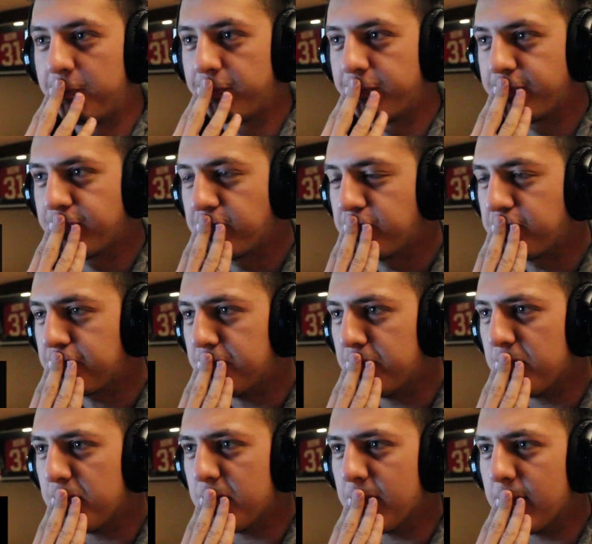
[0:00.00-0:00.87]

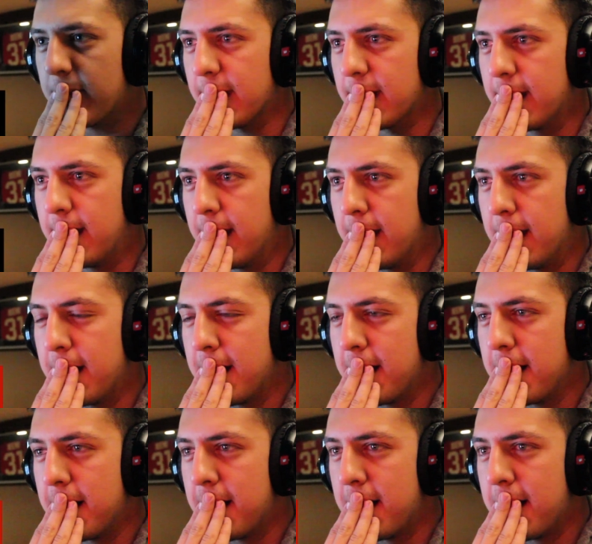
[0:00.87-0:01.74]

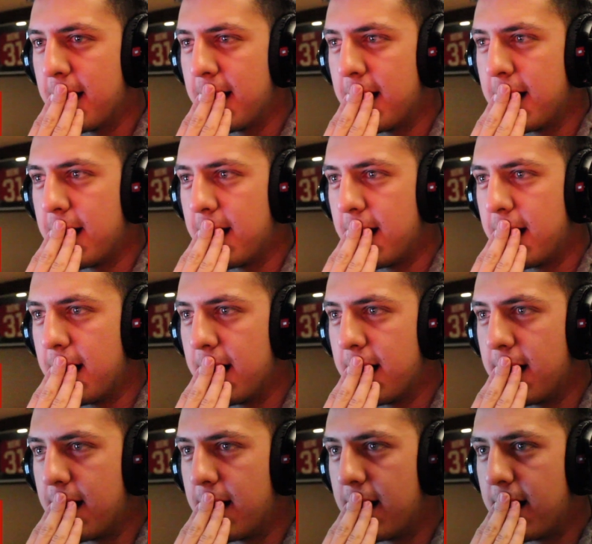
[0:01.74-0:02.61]

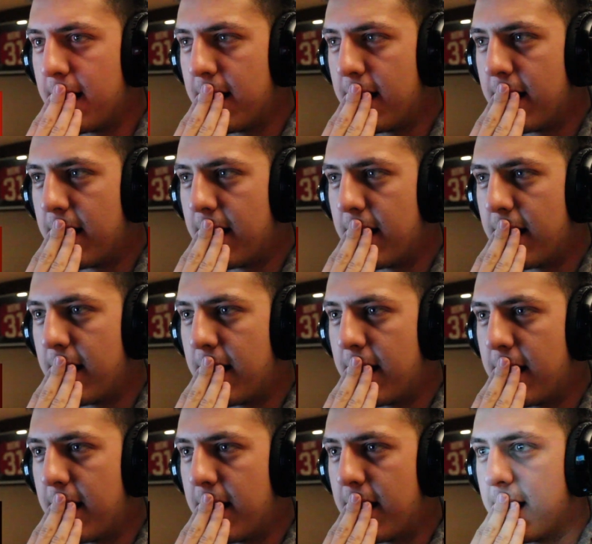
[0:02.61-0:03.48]

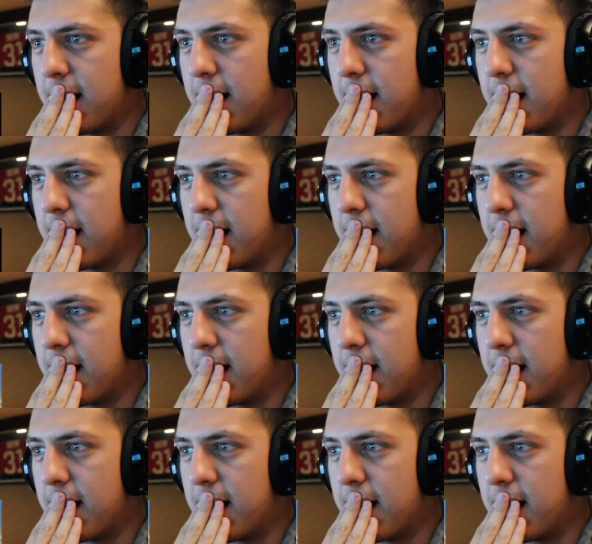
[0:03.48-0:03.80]
No one is speaking in this clip.